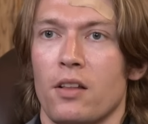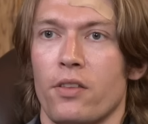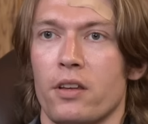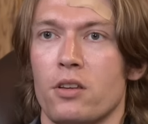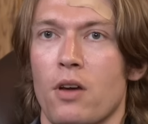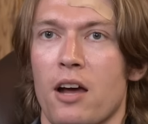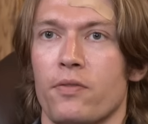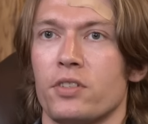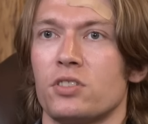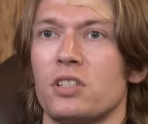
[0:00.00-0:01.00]
Then you
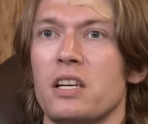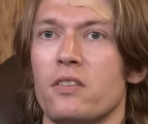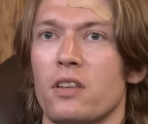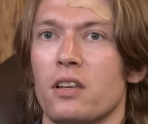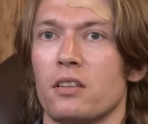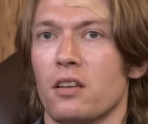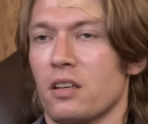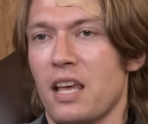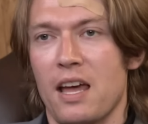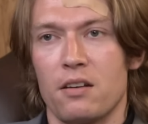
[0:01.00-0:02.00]
have the seething.
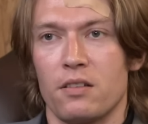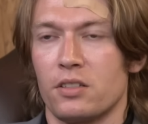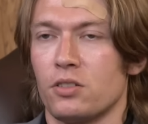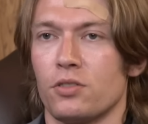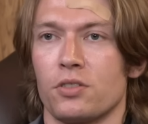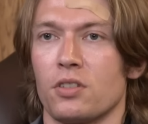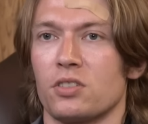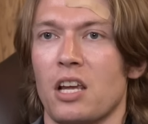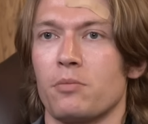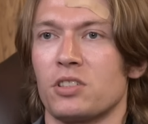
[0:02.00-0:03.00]
Again, this is just the
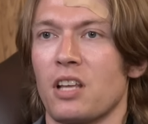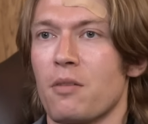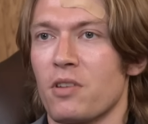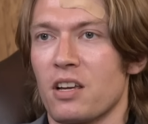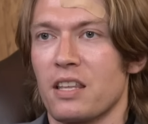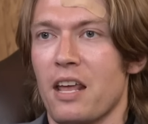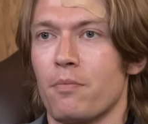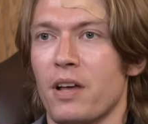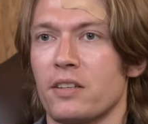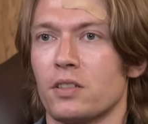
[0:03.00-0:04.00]
same statement again,
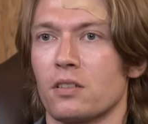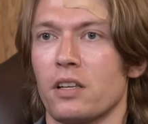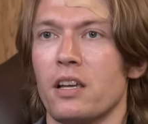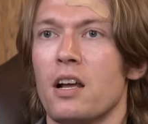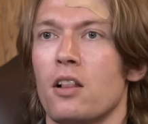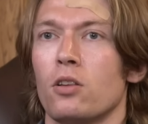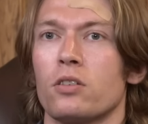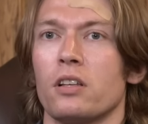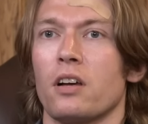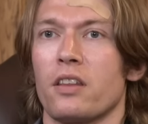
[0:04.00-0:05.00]
basically,
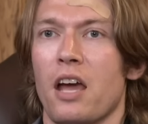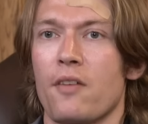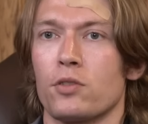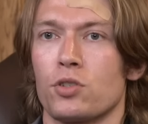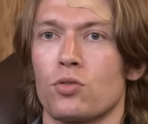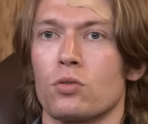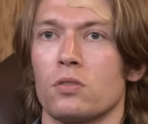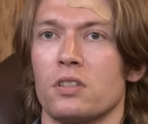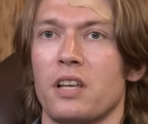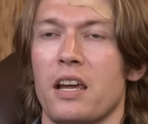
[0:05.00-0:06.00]
looking like they haven't
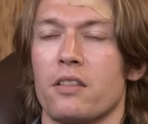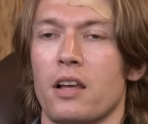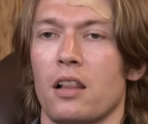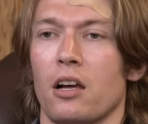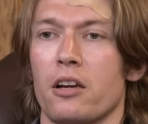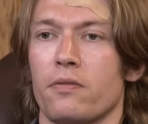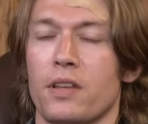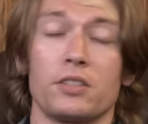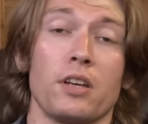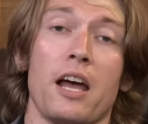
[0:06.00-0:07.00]
struggled a day in their life.
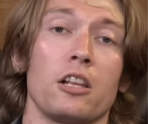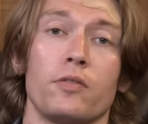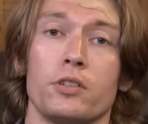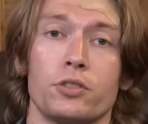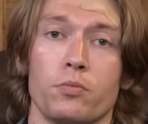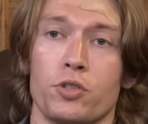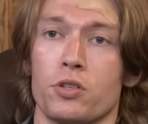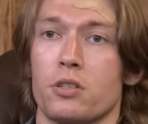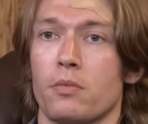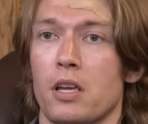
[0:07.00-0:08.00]
That's a hell of an
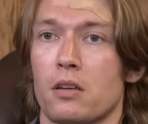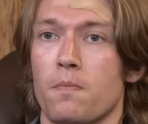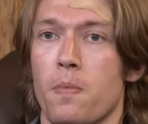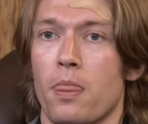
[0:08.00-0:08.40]
assumption to make.